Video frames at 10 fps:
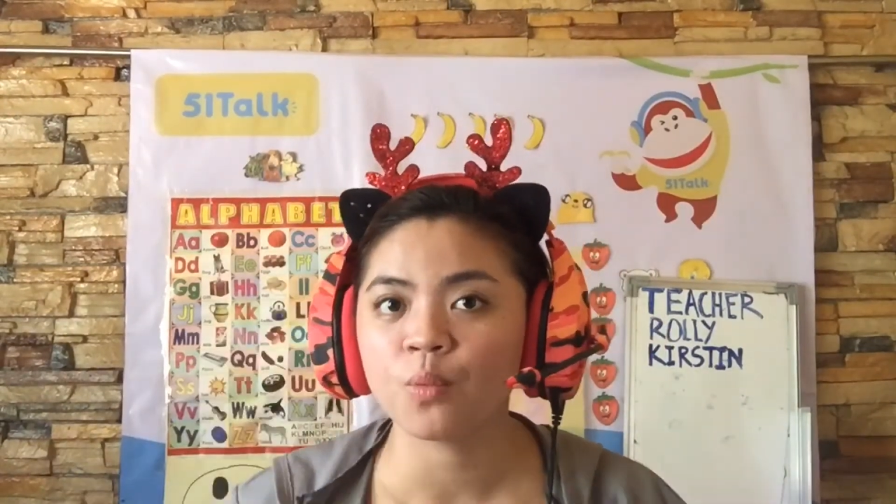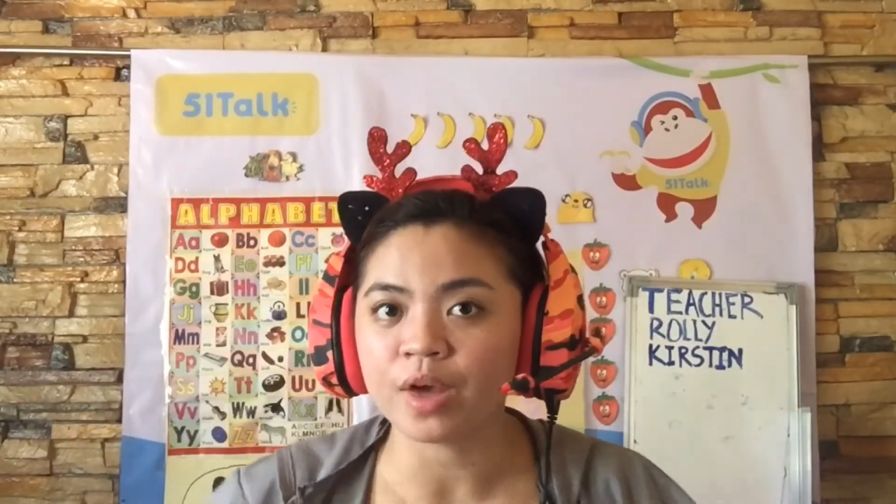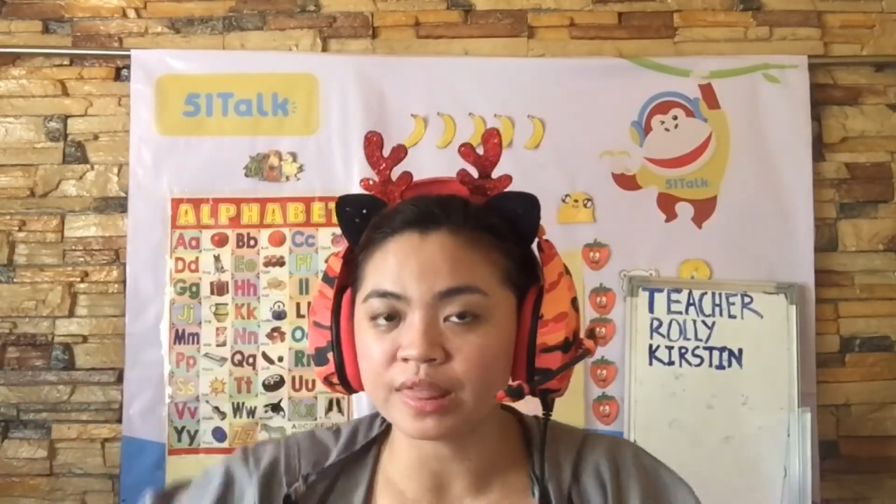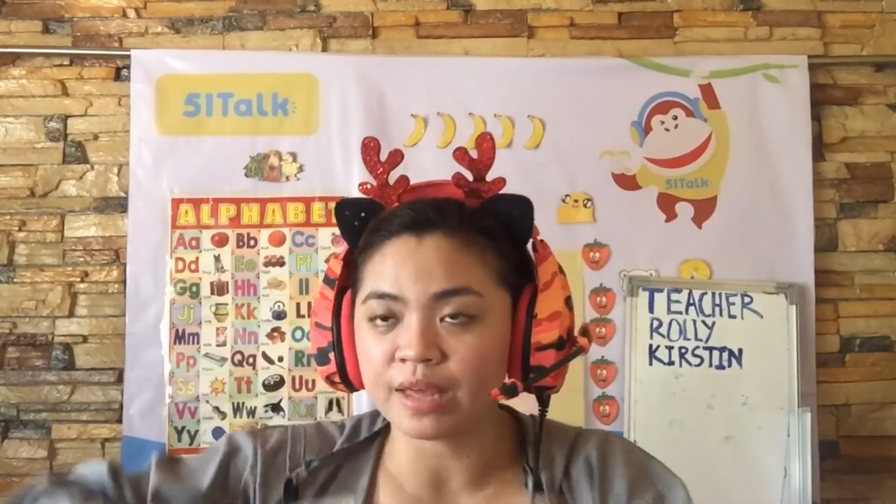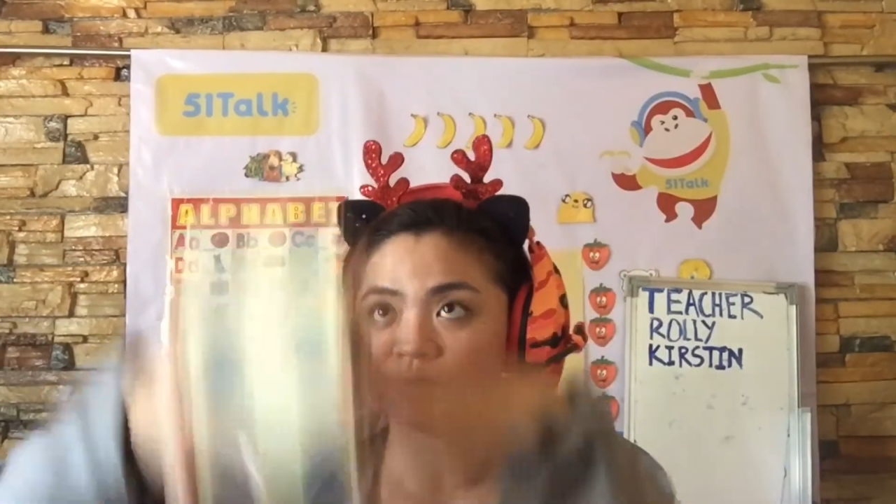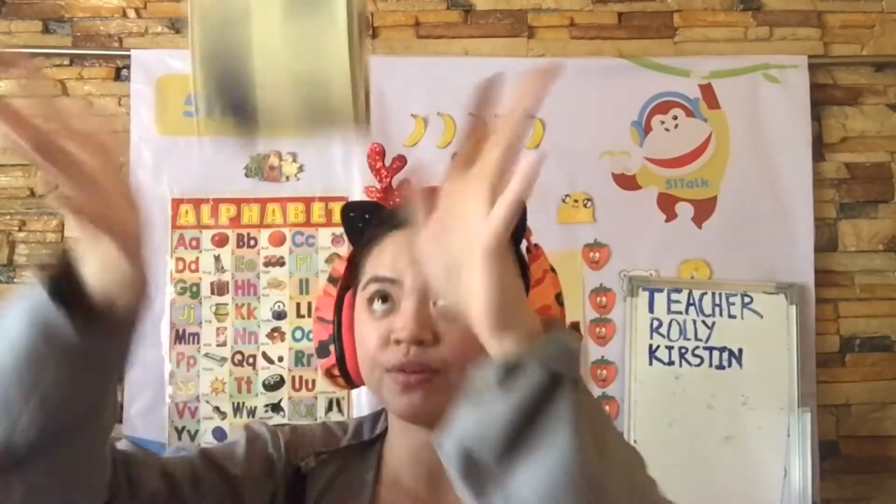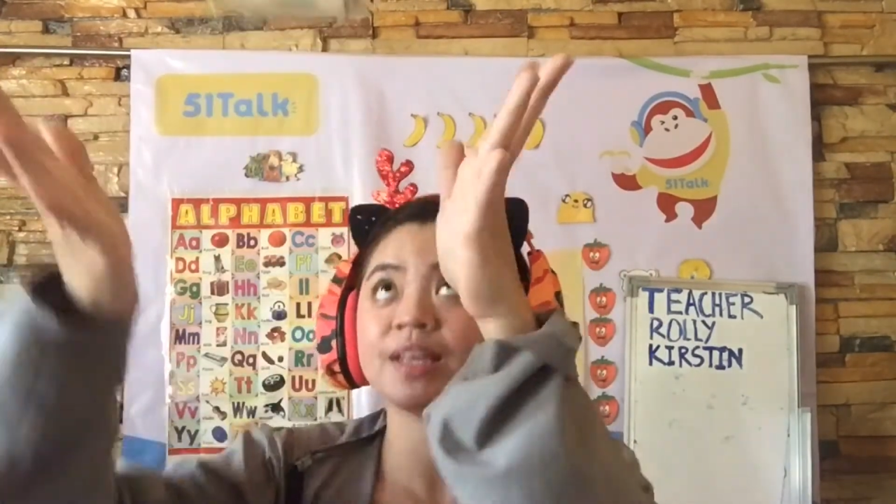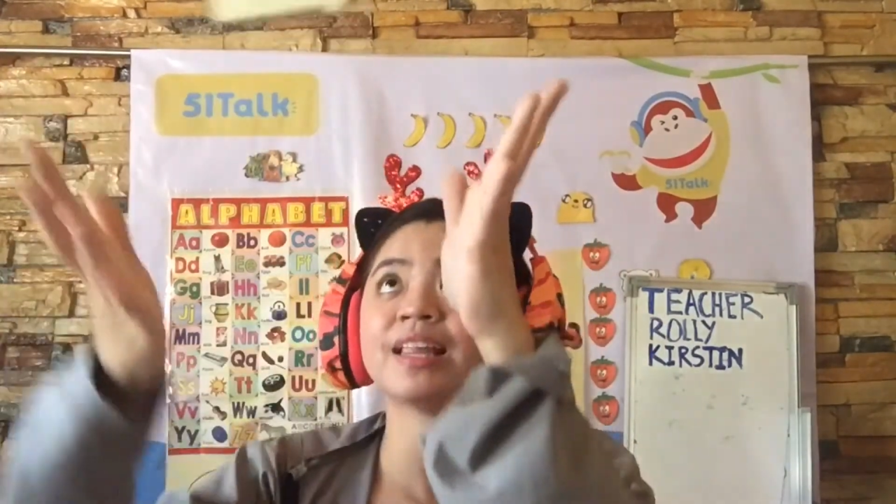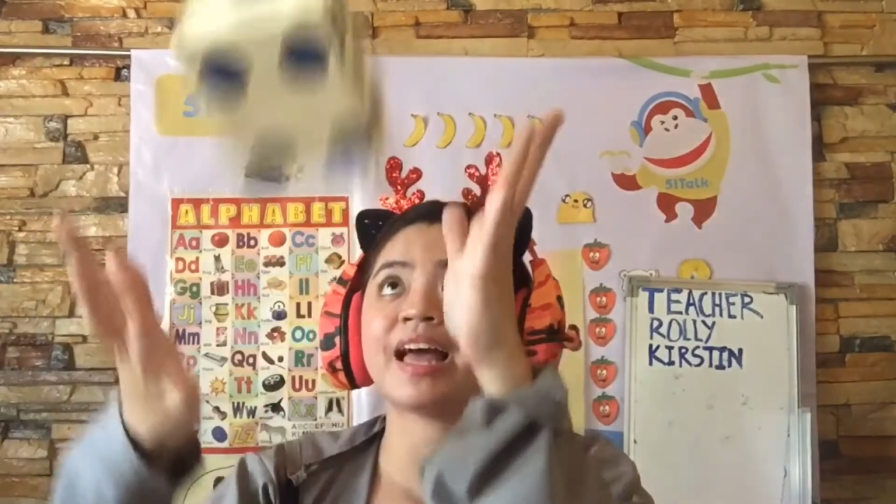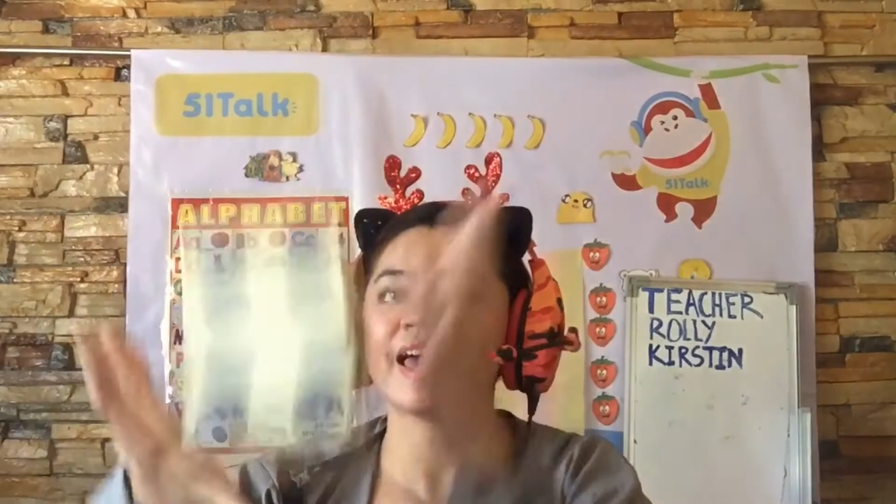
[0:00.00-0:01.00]
when they
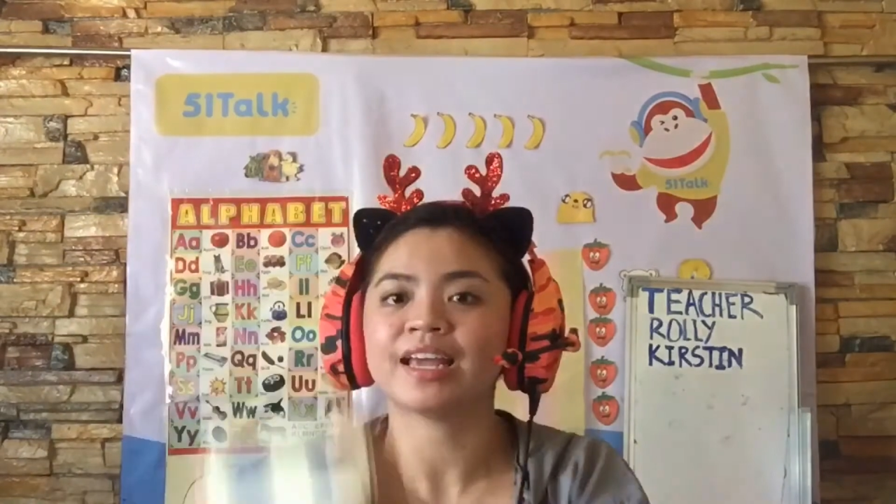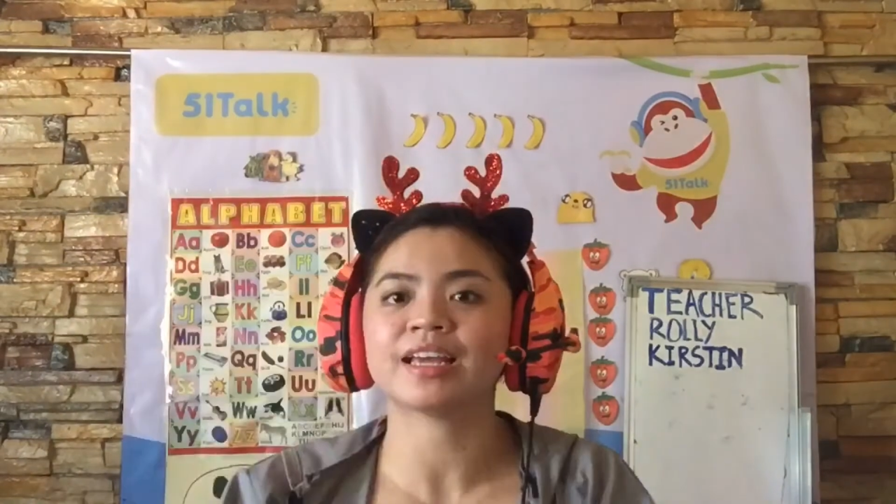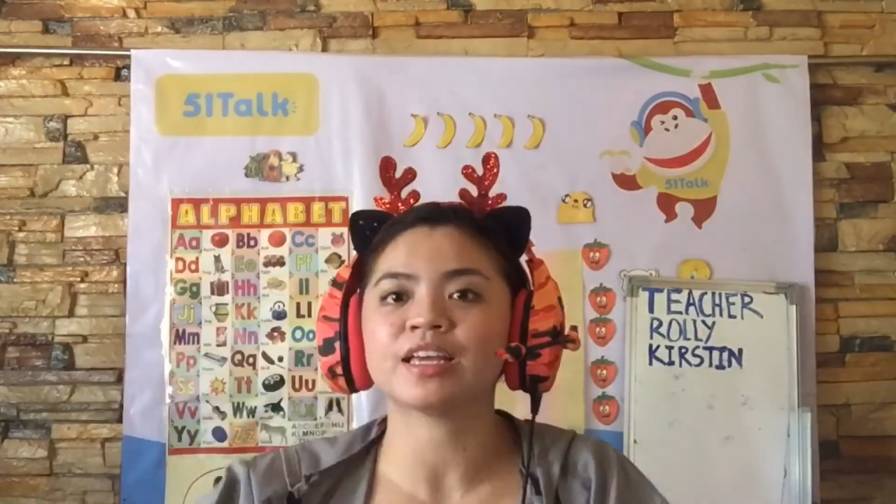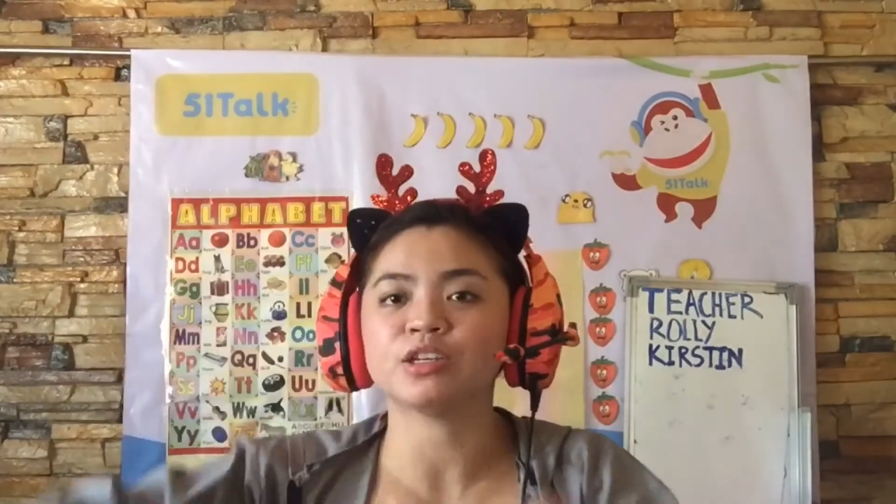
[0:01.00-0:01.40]
feel like